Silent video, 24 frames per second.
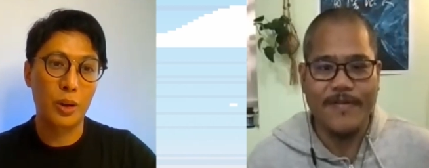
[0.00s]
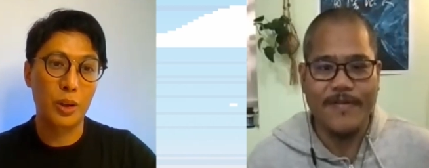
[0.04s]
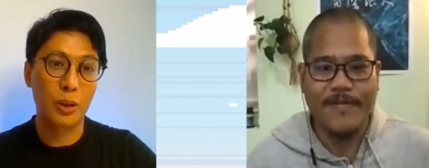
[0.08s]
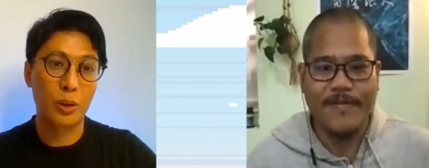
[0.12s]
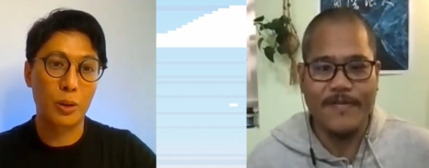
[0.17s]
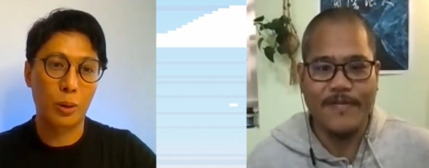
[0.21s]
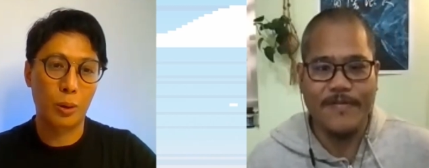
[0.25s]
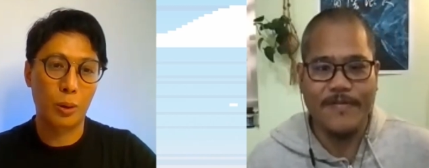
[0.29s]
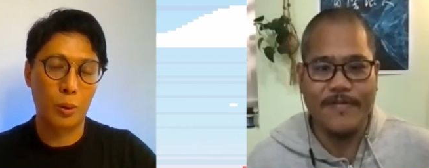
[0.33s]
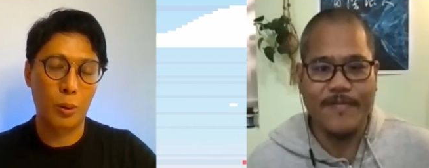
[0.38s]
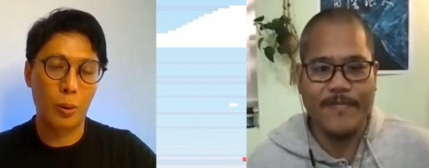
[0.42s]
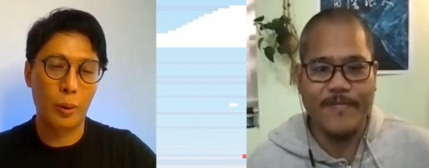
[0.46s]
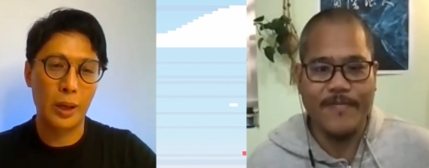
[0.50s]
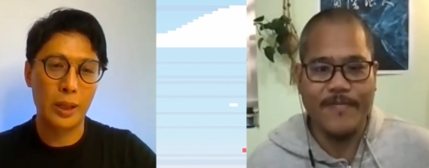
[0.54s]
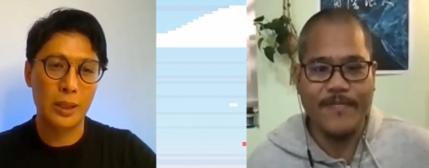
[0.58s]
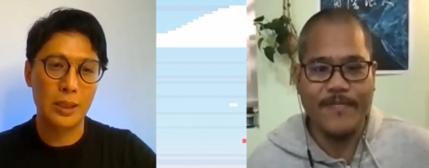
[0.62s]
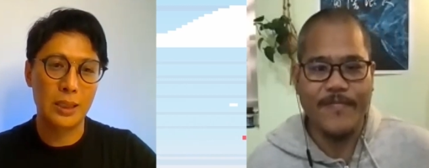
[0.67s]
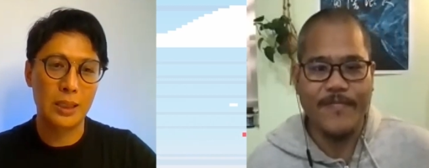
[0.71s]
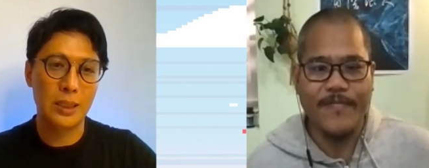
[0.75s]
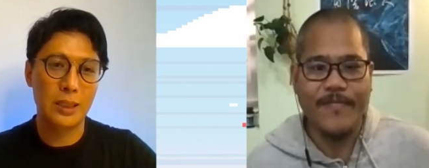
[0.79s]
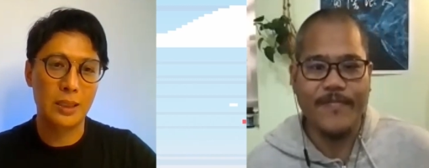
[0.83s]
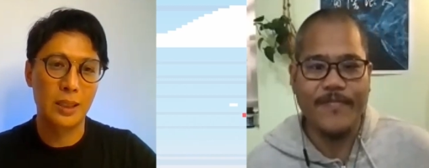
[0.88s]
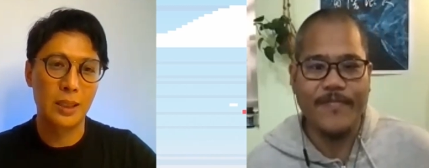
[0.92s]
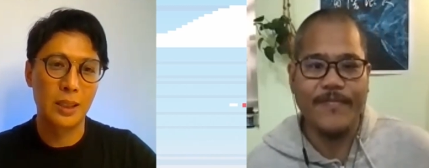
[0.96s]
Speaker 1: on your
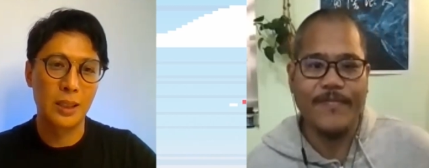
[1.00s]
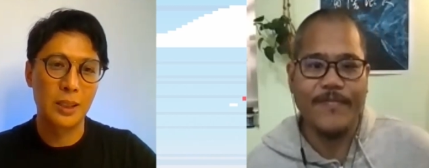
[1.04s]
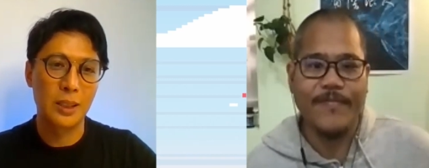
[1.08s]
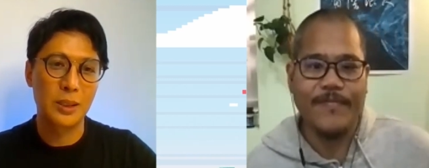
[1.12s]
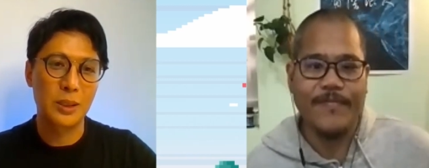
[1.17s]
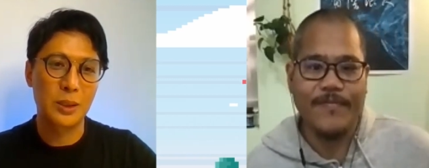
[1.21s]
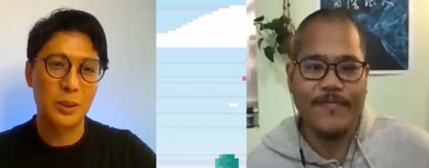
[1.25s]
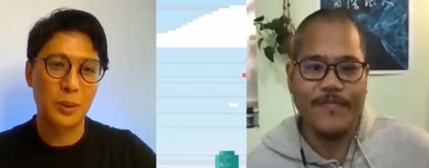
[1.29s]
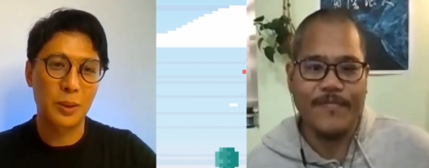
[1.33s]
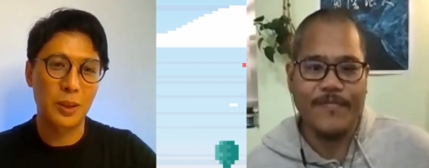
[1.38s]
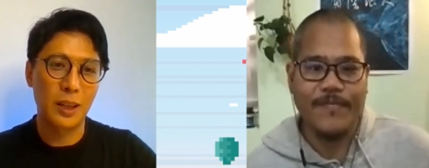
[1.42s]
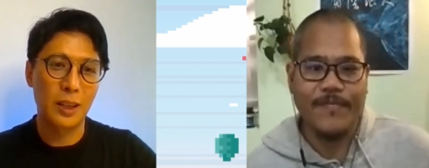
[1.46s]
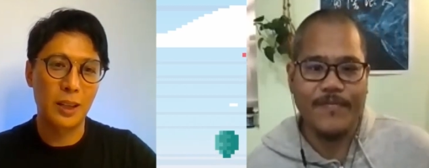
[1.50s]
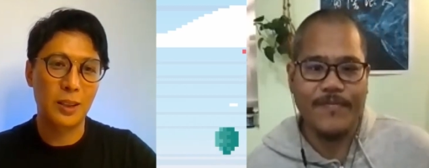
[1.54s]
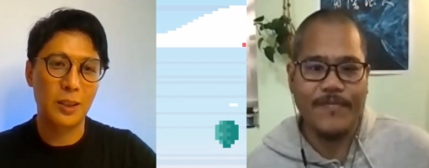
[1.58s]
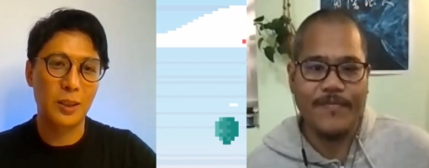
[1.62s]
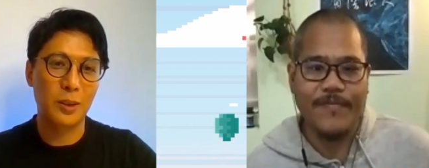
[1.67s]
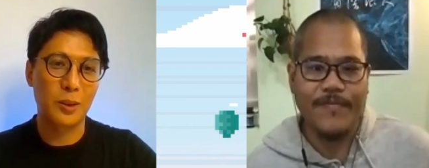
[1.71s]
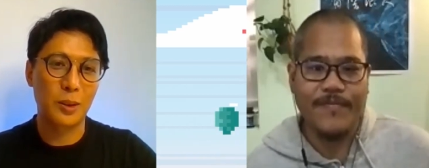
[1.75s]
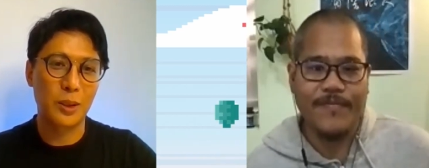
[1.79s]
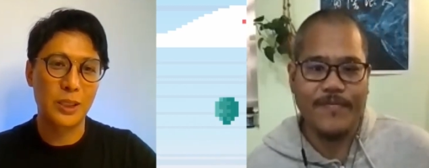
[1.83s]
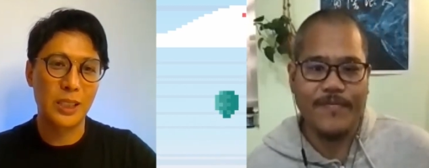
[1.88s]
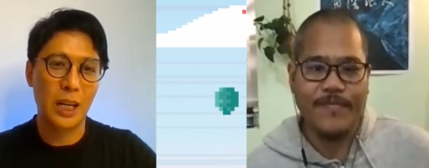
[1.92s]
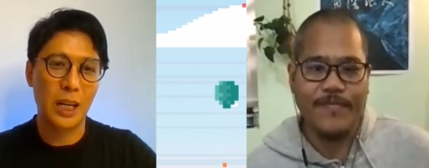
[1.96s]
quest to get
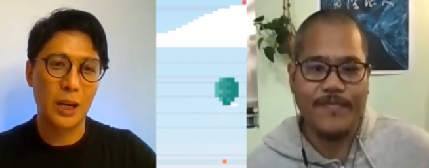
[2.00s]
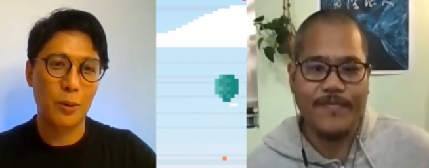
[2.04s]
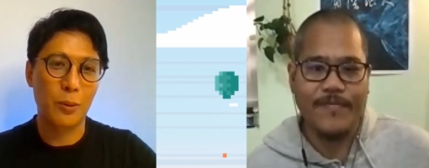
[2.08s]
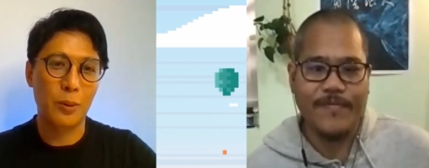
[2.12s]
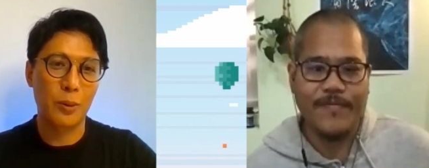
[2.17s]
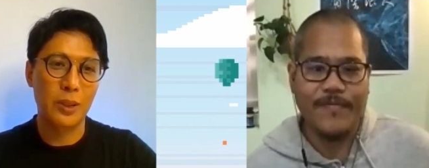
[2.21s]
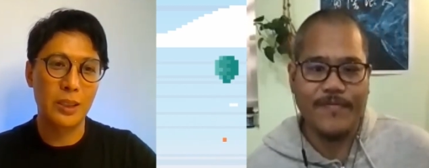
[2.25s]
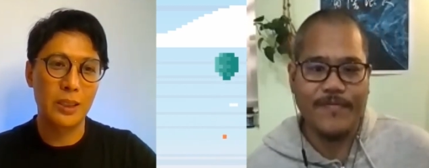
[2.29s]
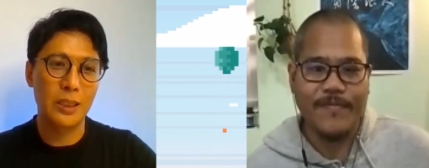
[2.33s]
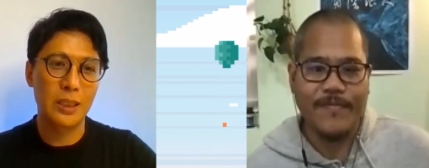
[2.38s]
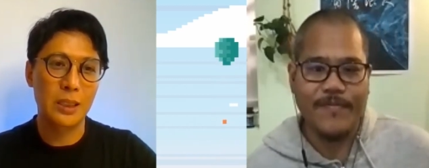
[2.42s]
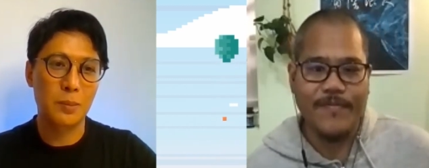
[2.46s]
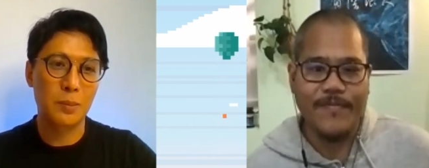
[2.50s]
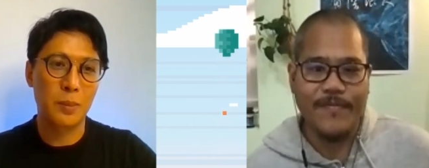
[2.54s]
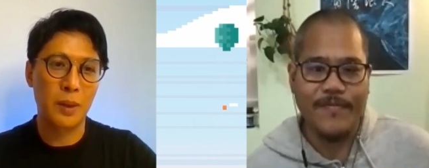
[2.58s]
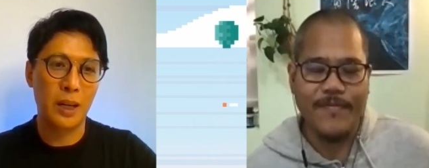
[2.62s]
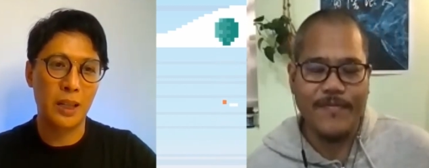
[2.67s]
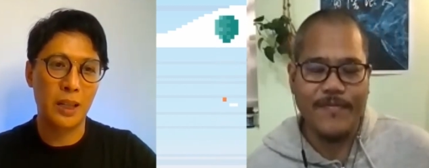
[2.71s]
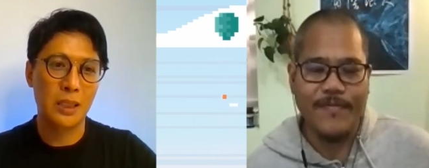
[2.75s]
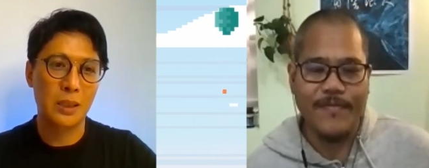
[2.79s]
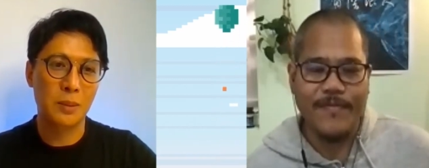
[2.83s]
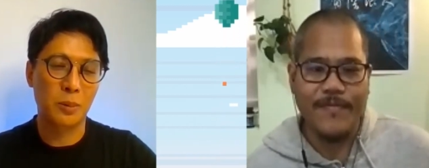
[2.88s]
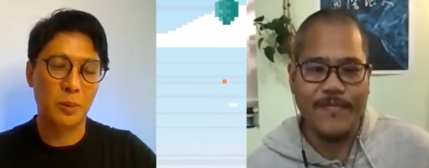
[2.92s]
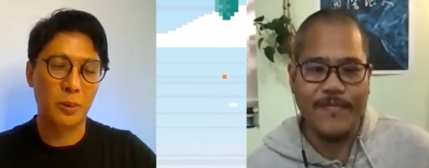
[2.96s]
your Taiwanese
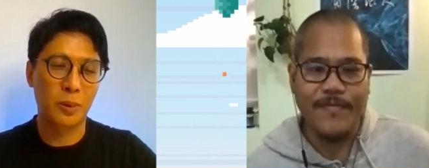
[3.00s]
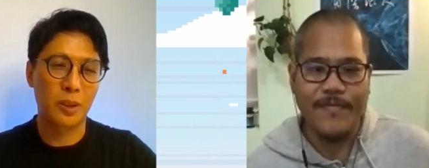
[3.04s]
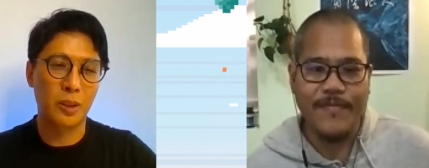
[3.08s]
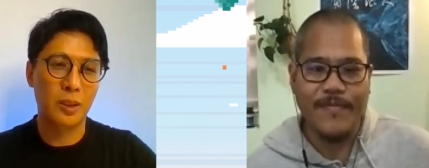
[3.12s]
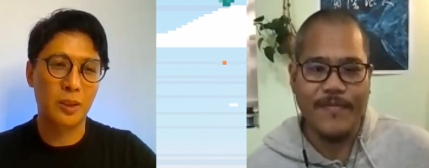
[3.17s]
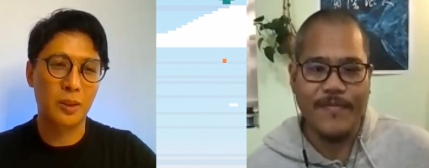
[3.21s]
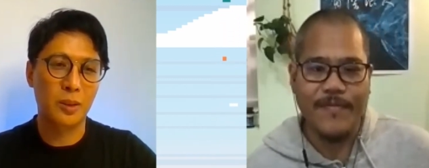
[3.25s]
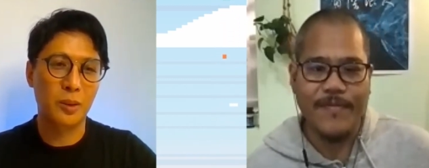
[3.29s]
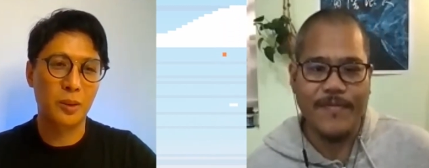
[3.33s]
passport.